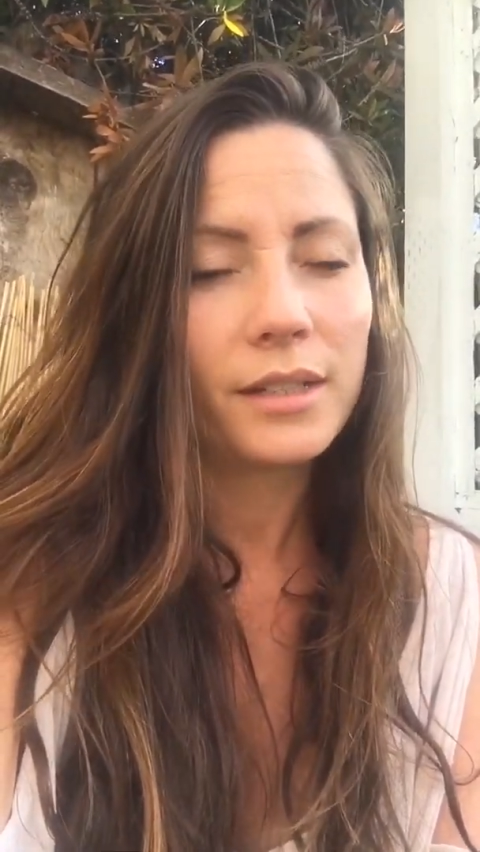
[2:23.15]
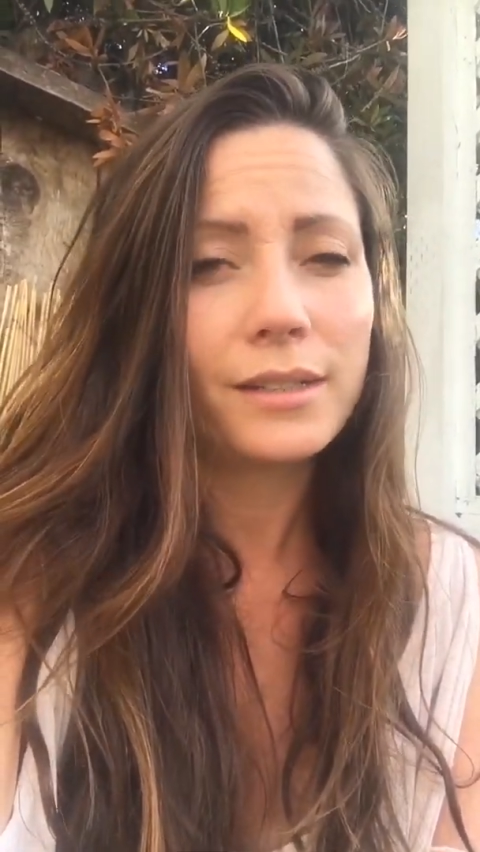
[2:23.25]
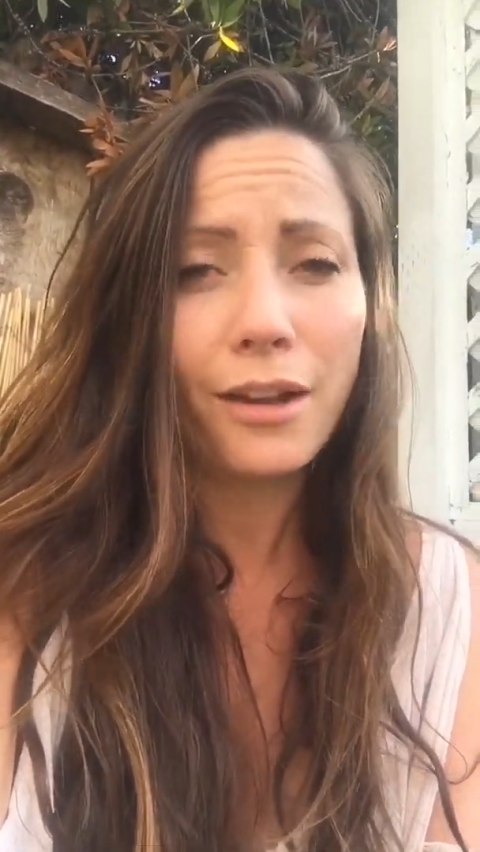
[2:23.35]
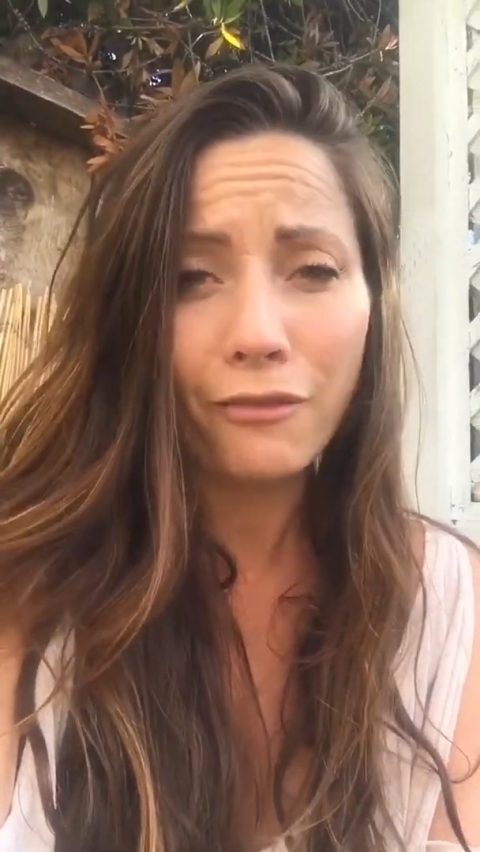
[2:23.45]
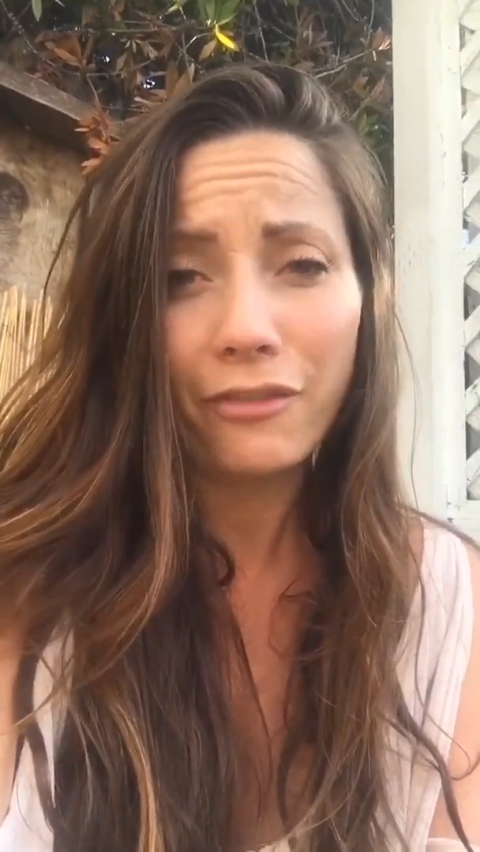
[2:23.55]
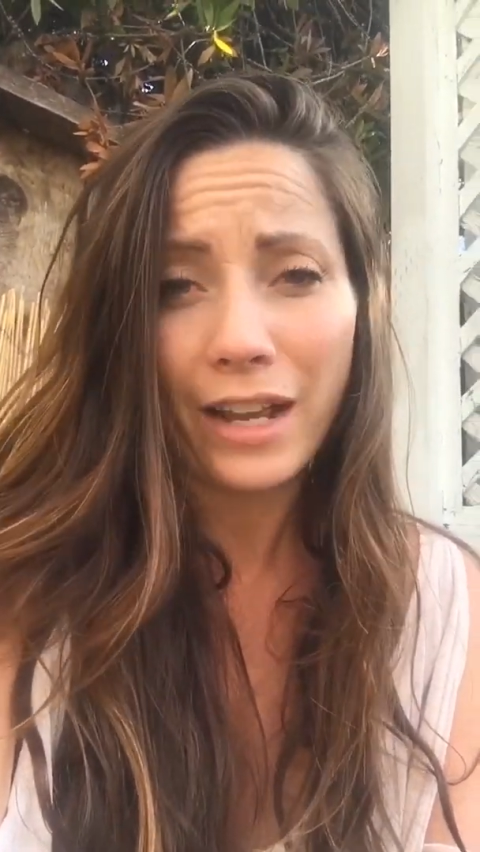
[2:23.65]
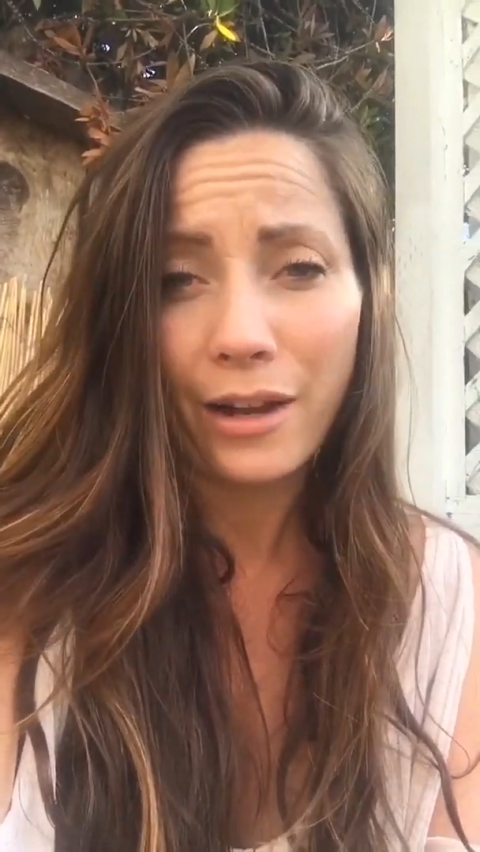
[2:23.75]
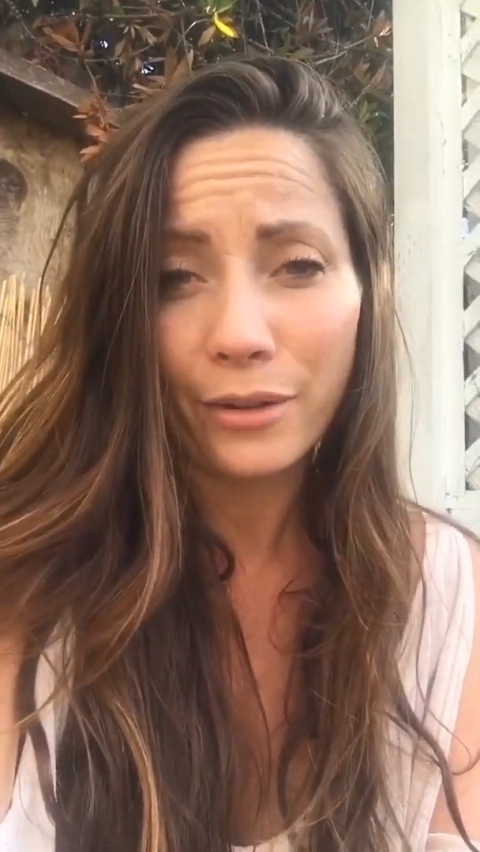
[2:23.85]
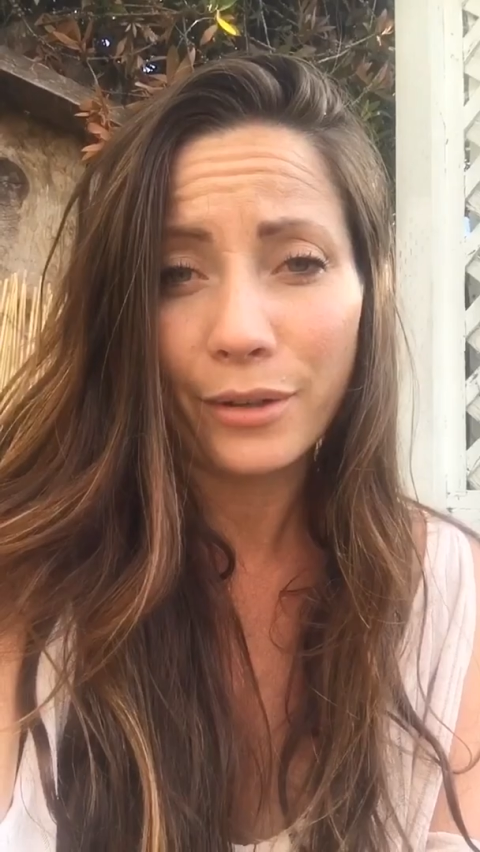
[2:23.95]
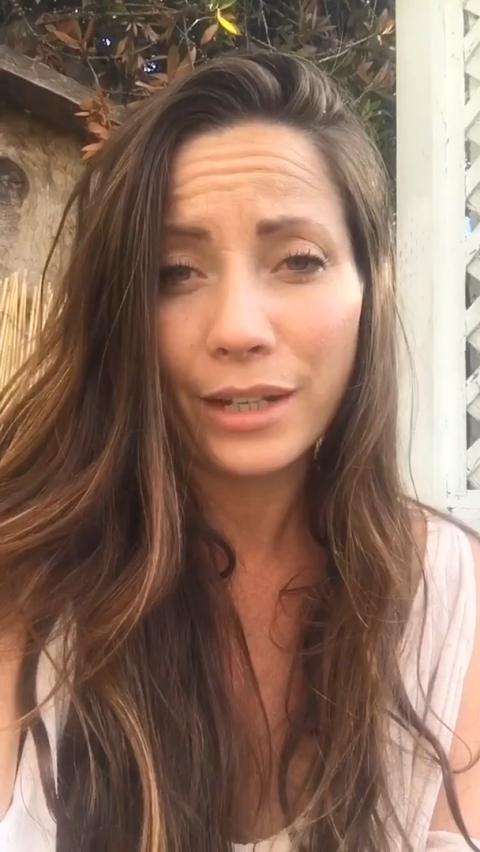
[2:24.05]

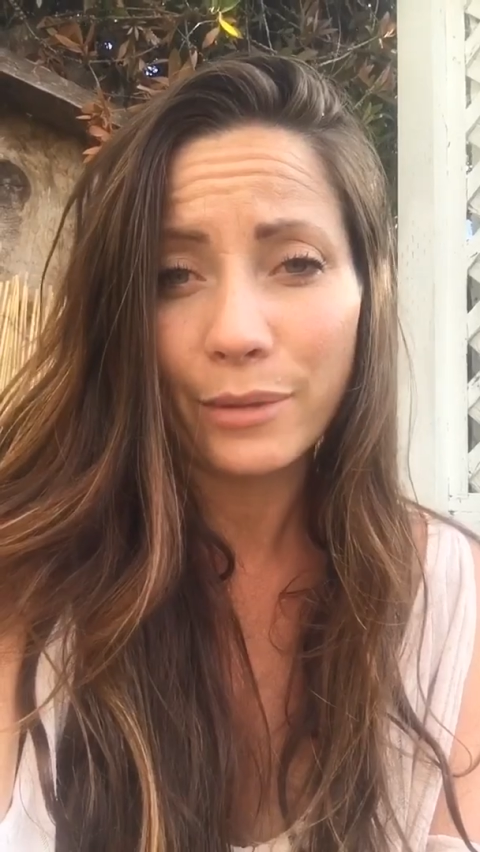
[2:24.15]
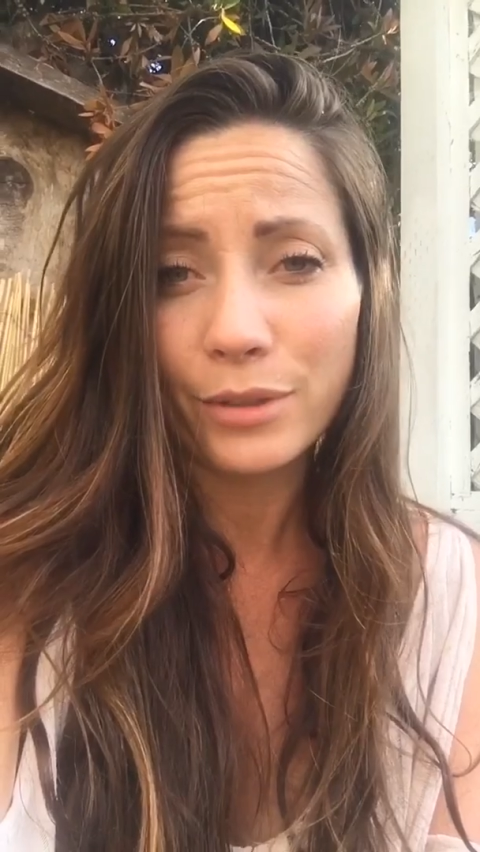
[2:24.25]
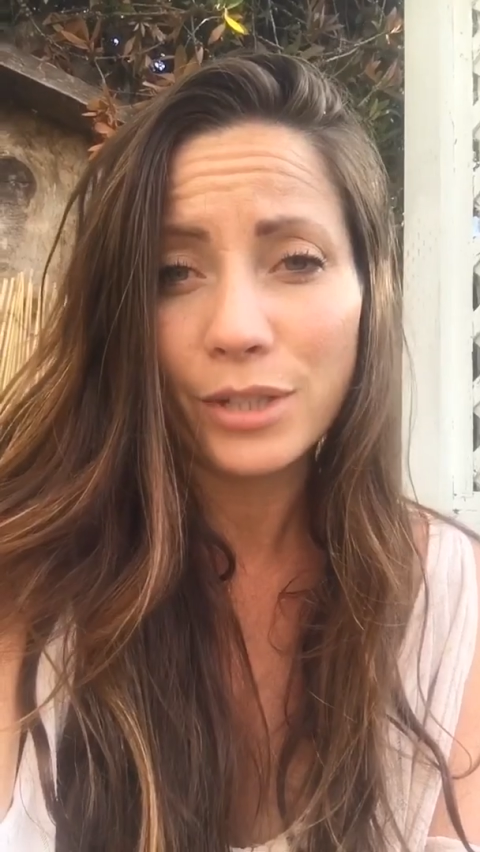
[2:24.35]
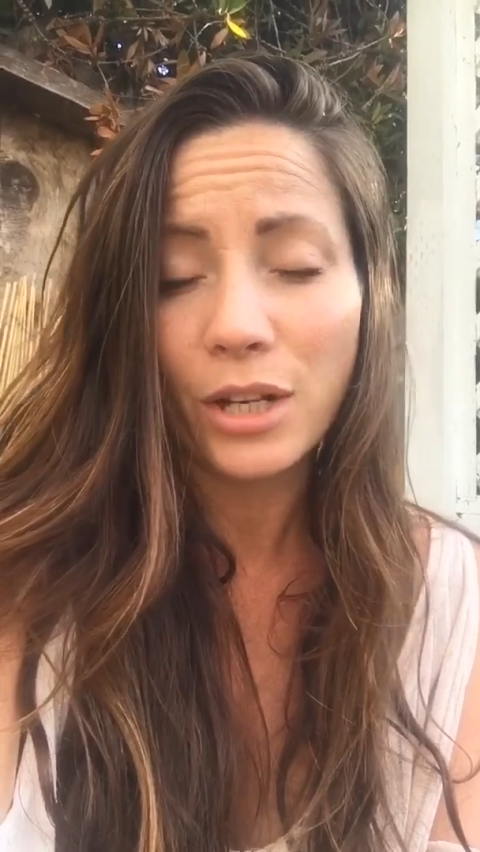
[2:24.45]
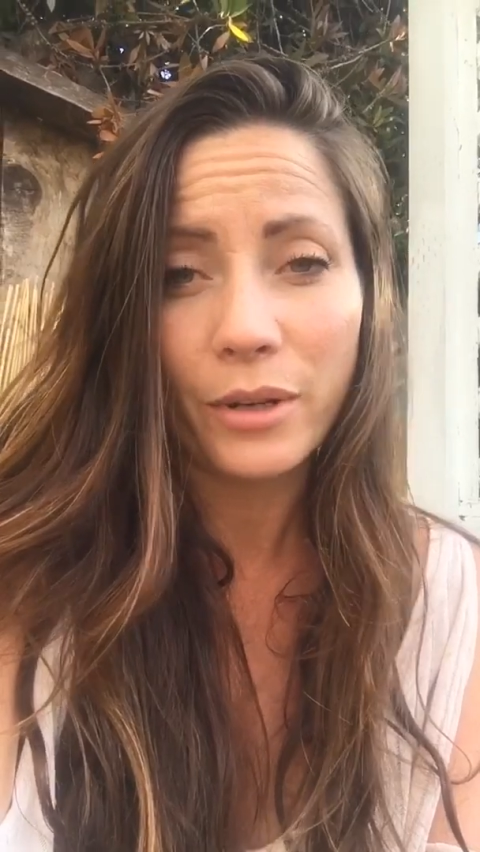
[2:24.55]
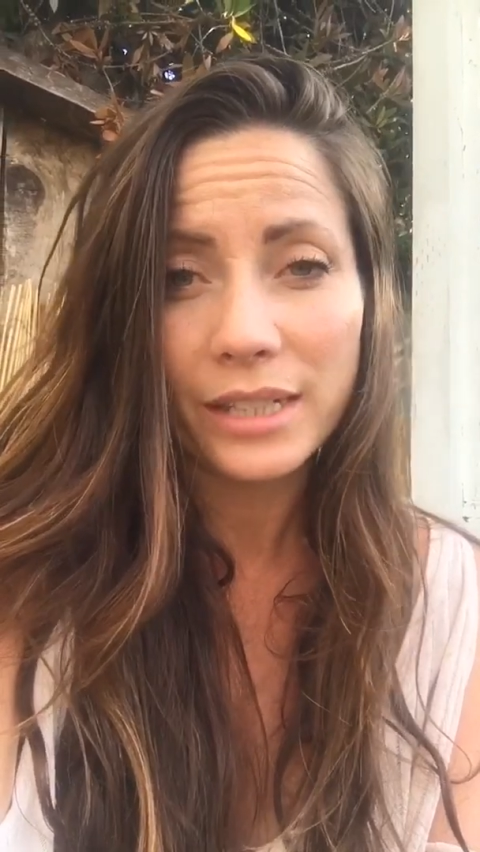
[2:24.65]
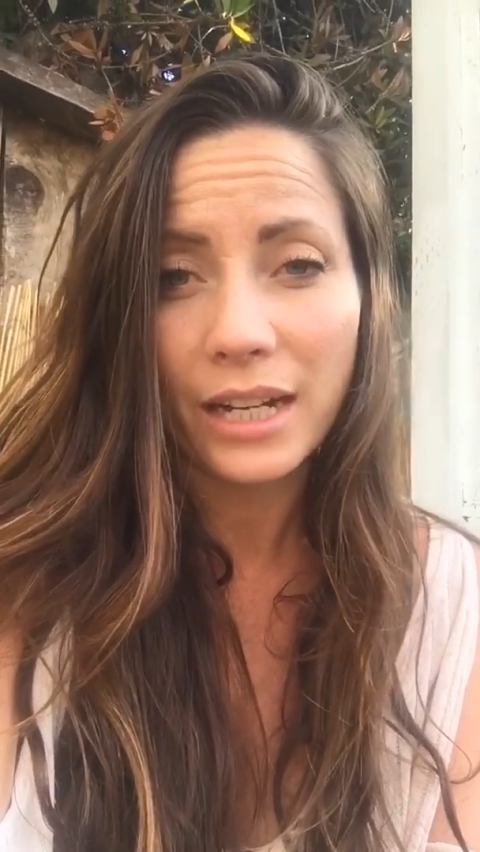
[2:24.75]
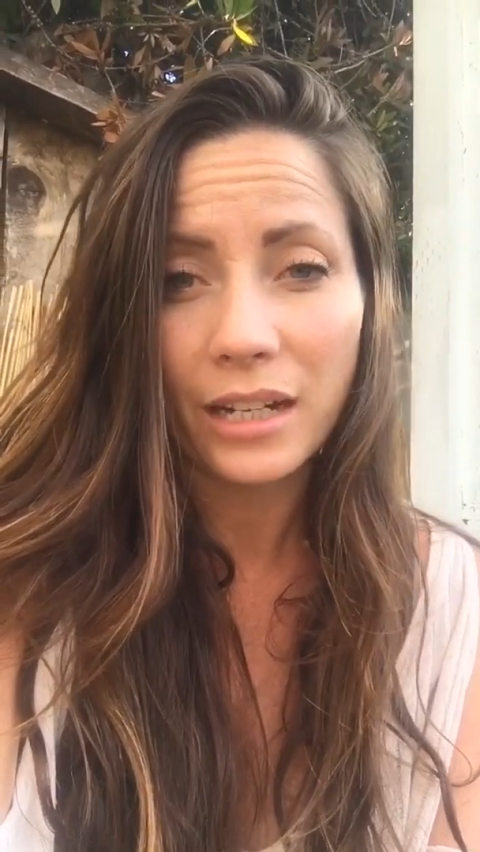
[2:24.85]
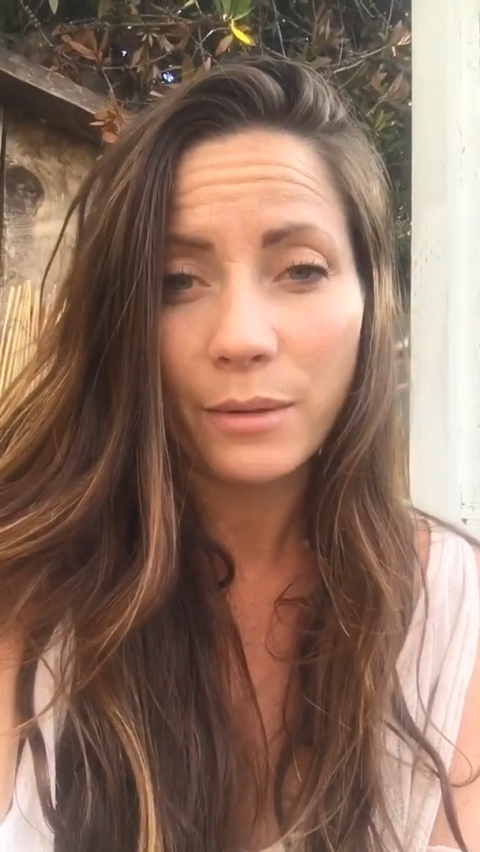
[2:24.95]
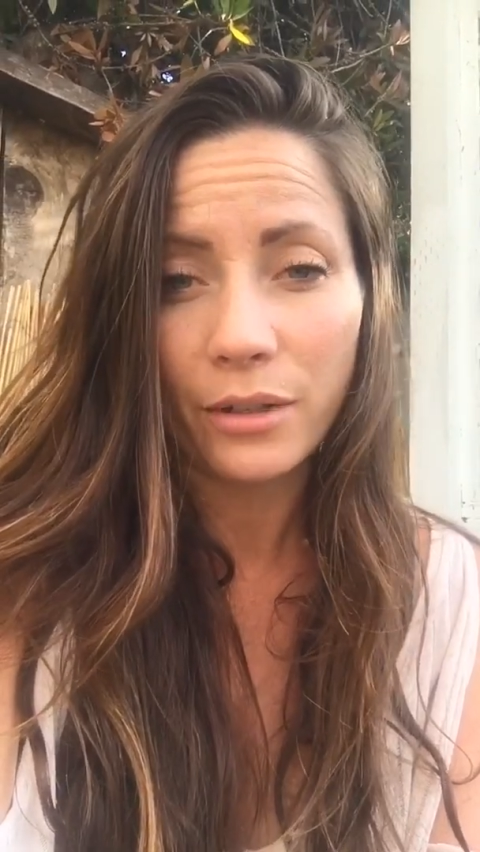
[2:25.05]
sunflower that I was so
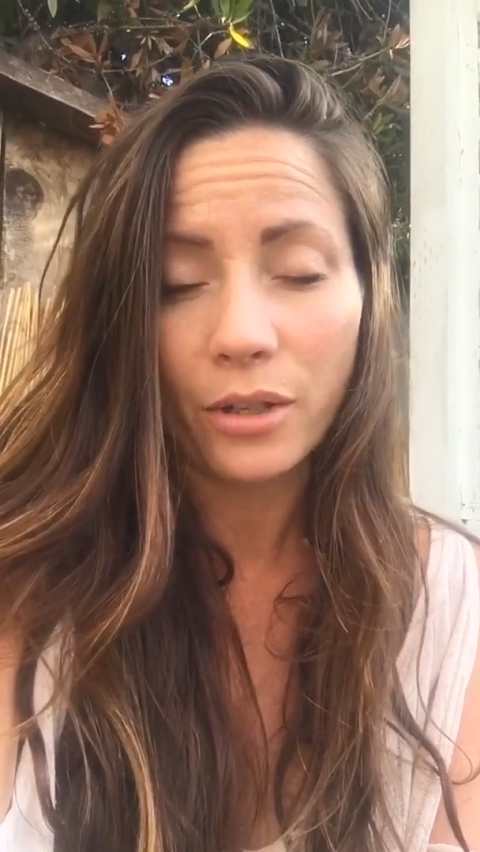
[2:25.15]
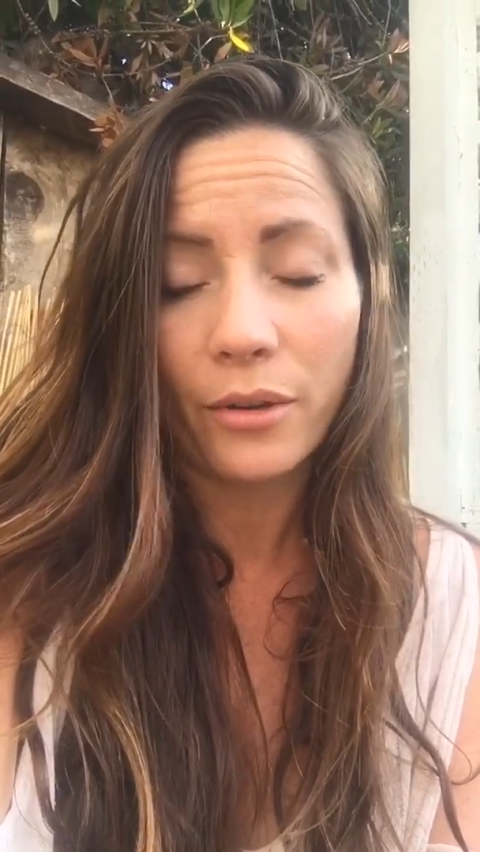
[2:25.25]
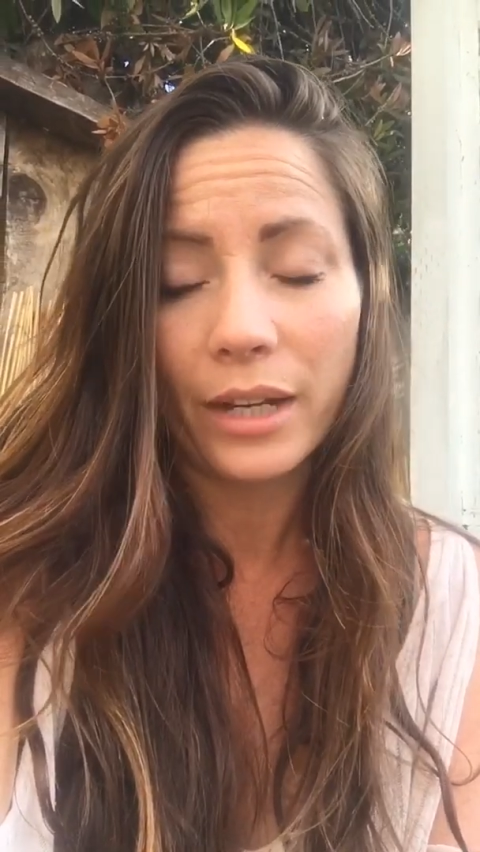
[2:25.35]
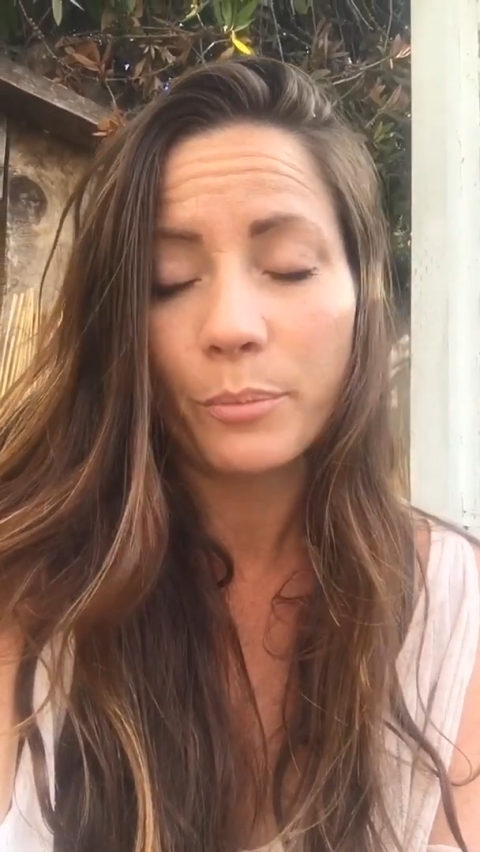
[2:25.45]
excited about growing,